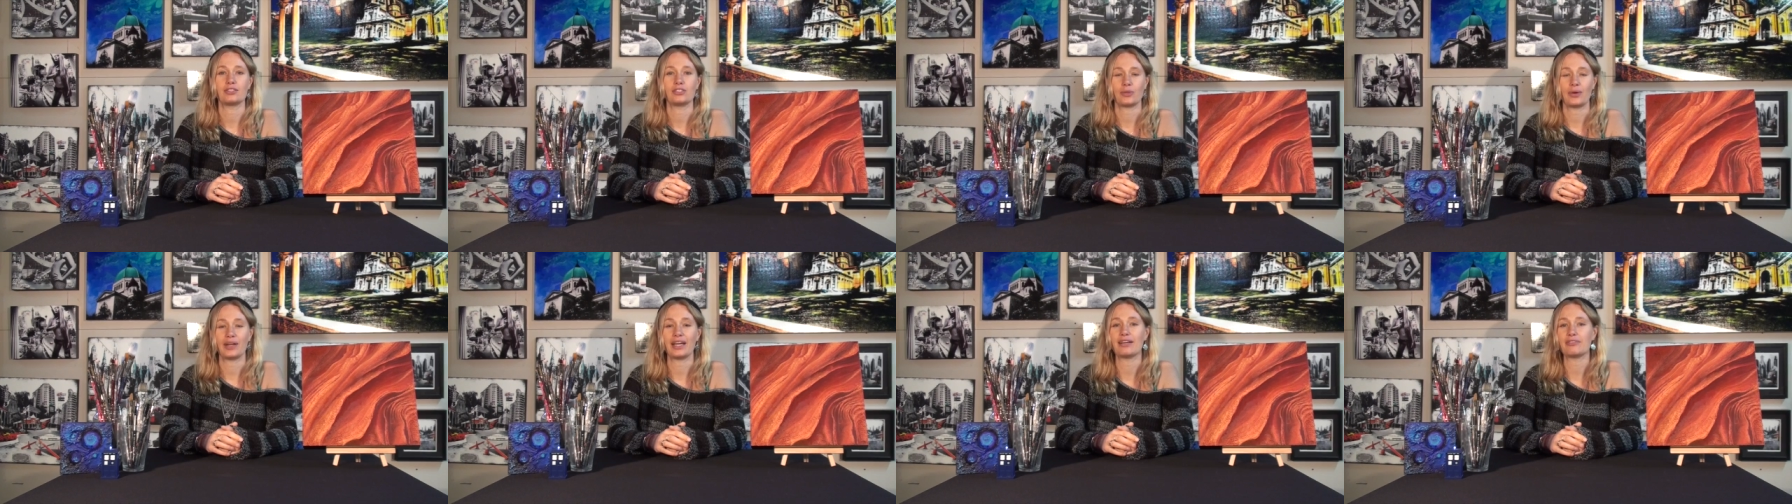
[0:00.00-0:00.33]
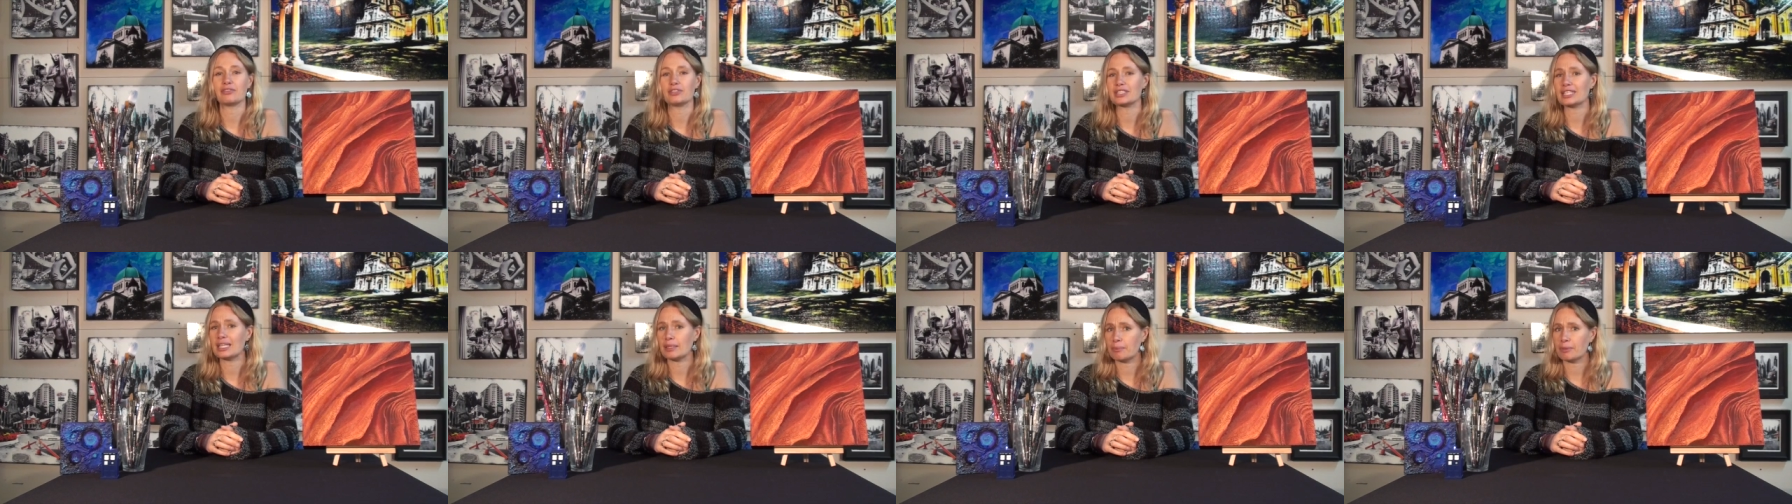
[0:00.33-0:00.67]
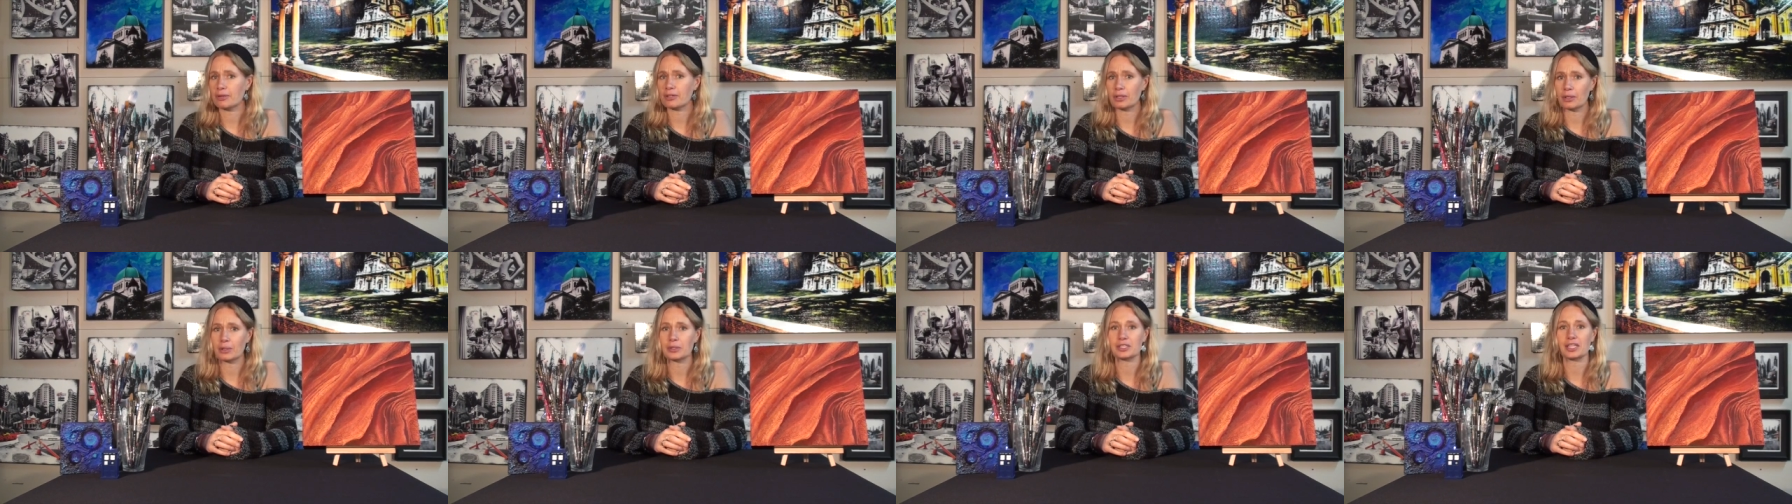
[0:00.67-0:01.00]
So I have to keep a
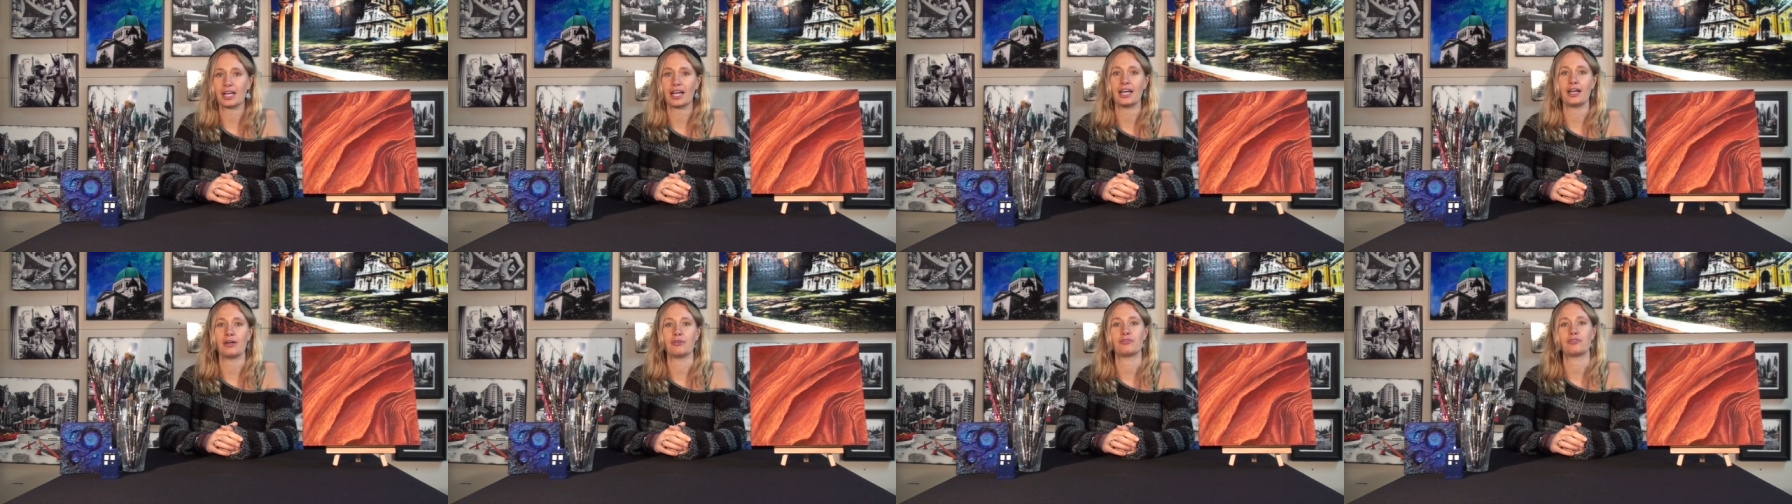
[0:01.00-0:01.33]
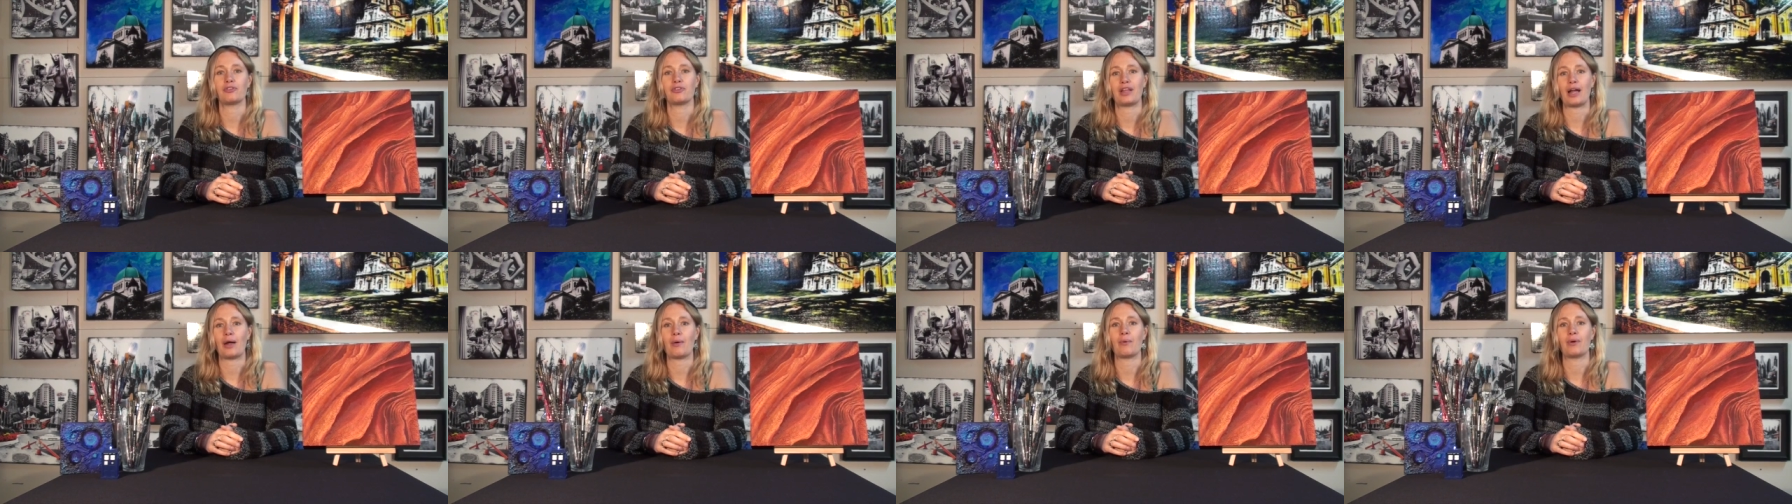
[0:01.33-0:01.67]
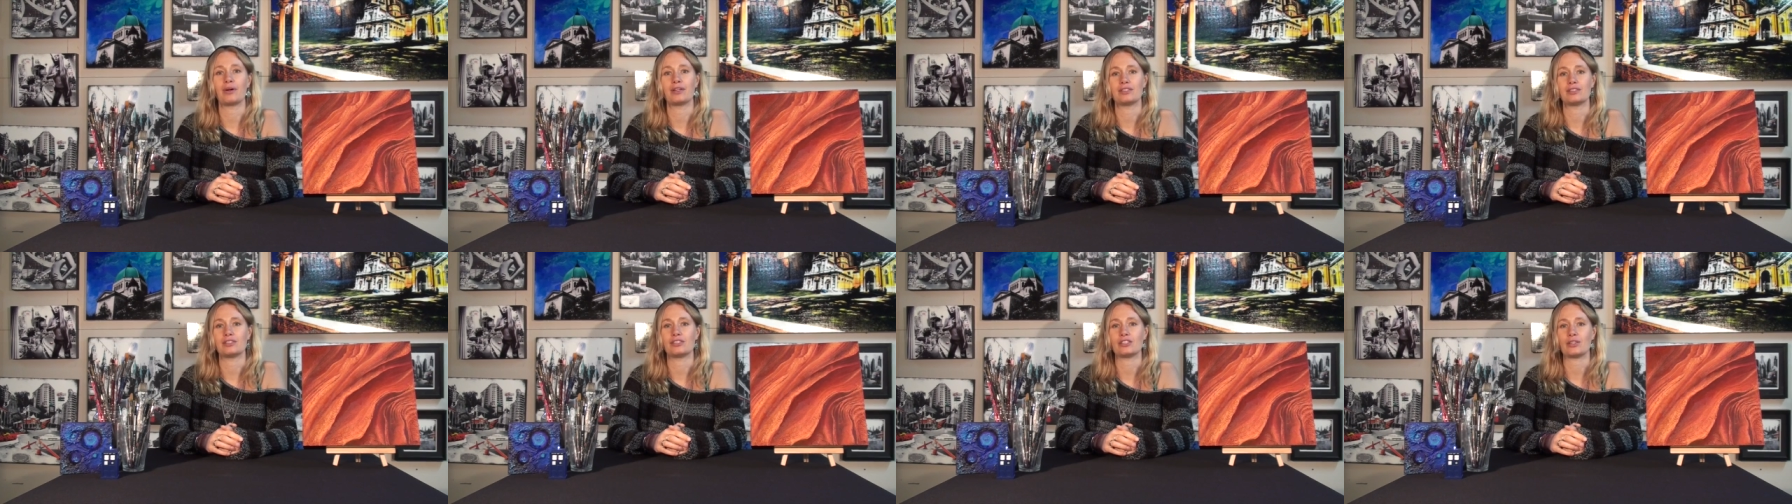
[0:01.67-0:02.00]
close eye out for that one